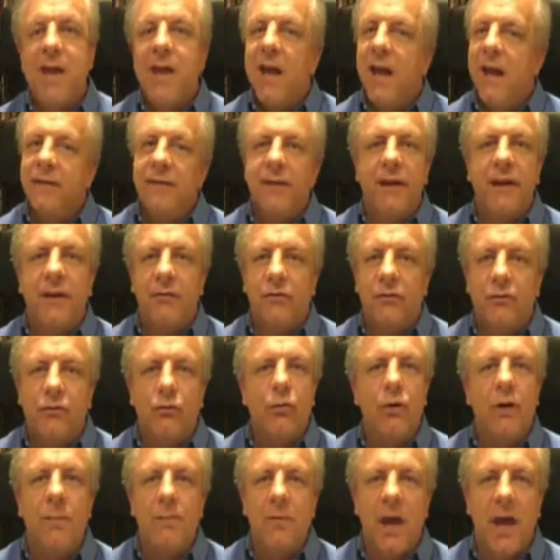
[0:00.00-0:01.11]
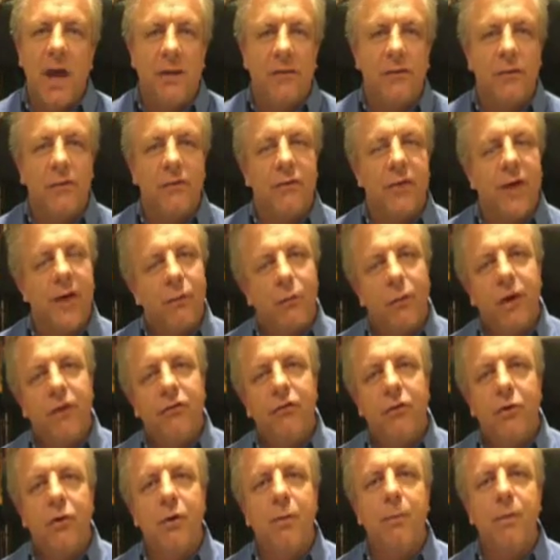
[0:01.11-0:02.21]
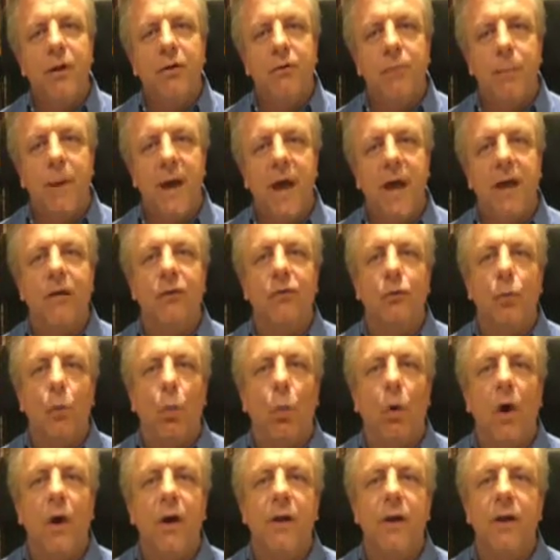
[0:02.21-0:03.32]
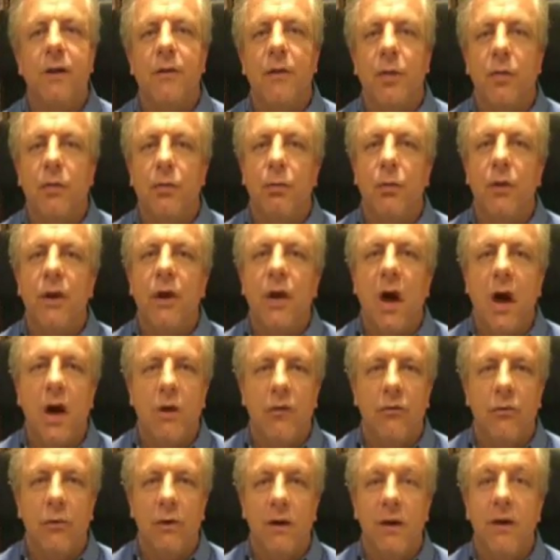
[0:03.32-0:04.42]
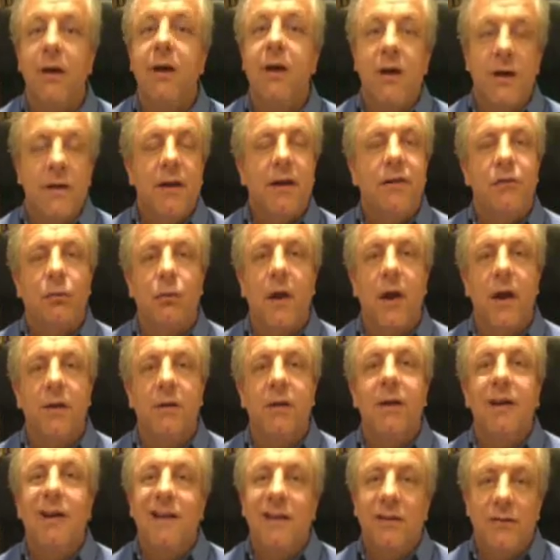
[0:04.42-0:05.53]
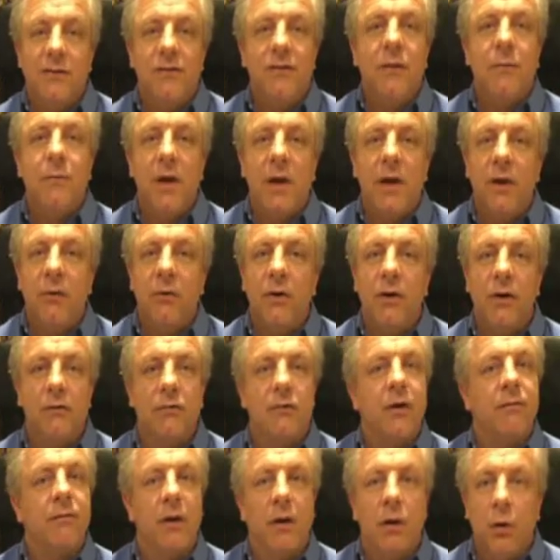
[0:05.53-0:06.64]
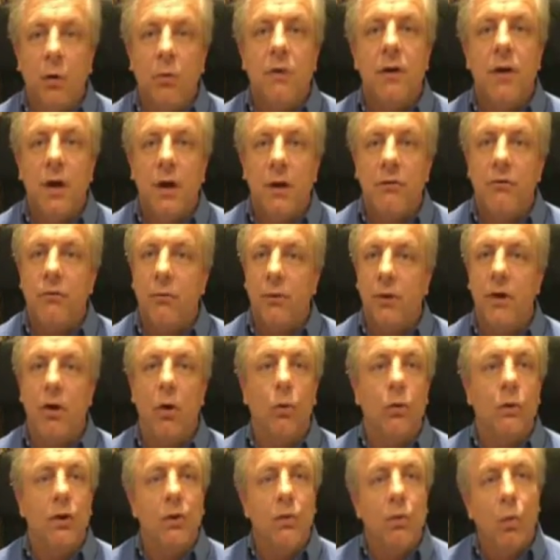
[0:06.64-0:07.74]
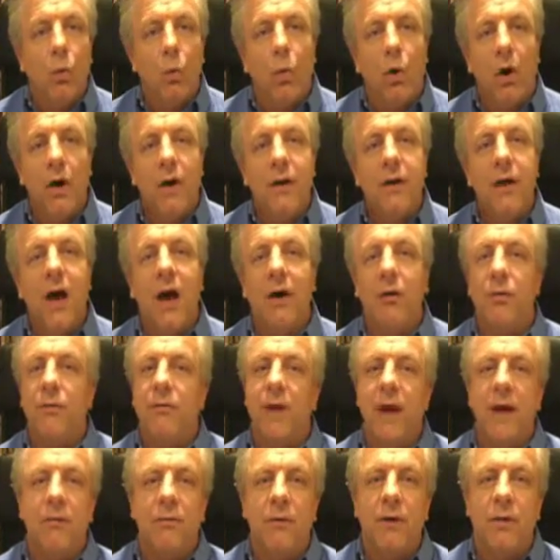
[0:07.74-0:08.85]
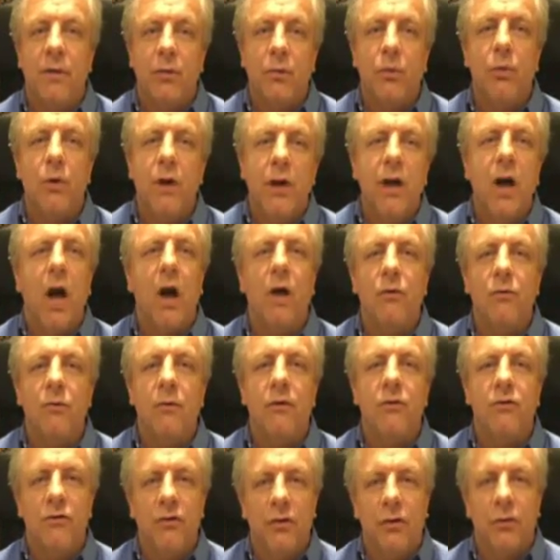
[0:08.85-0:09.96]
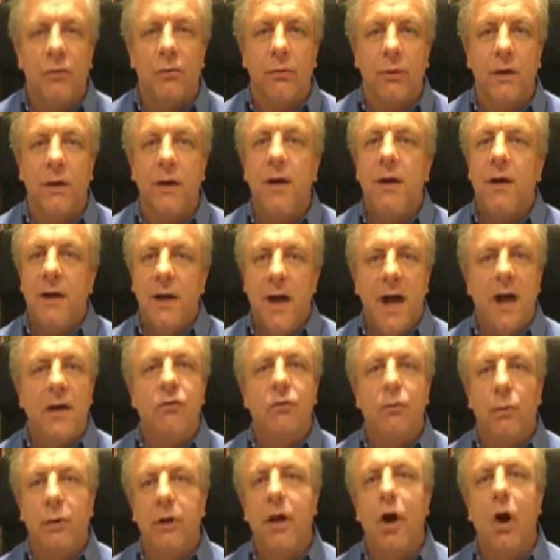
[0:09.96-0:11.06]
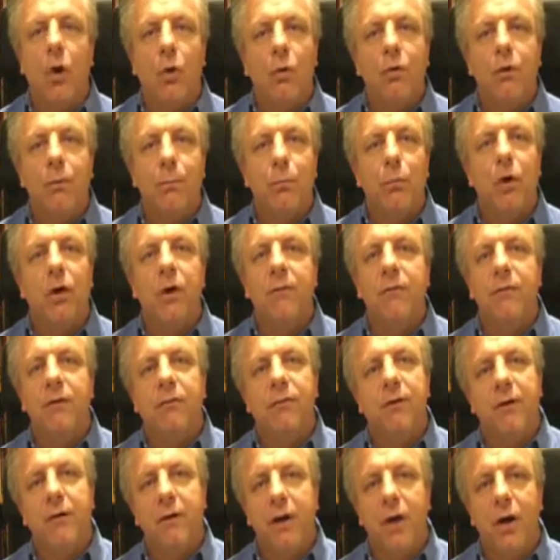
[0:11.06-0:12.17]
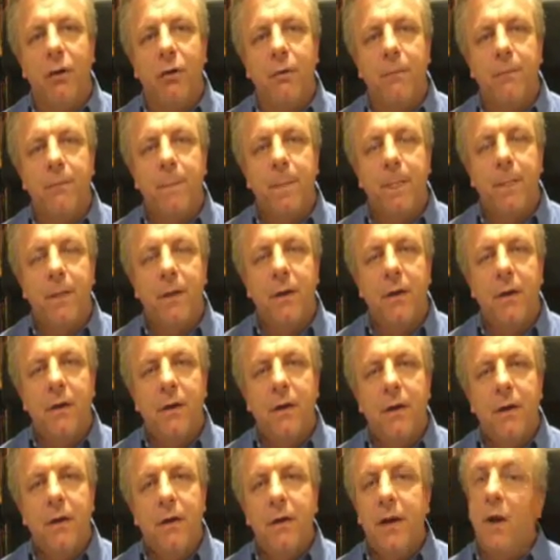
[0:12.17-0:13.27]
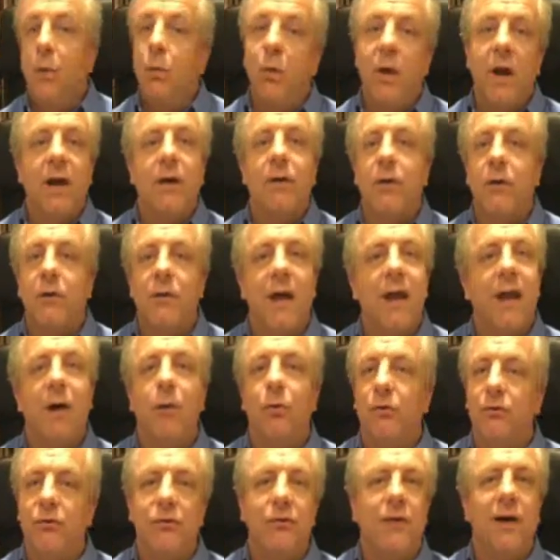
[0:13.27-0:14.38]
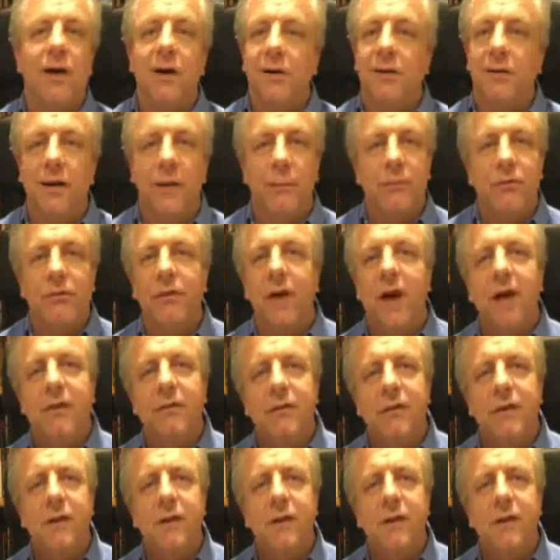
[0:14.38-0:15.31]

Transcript: And in extreme cases, that ratio can be as bad as 1 in 300. That's right, in some areas of our own country, only one out of every 300 children actually own a book of their very own. Now, when I heard that, I was stunned and upset,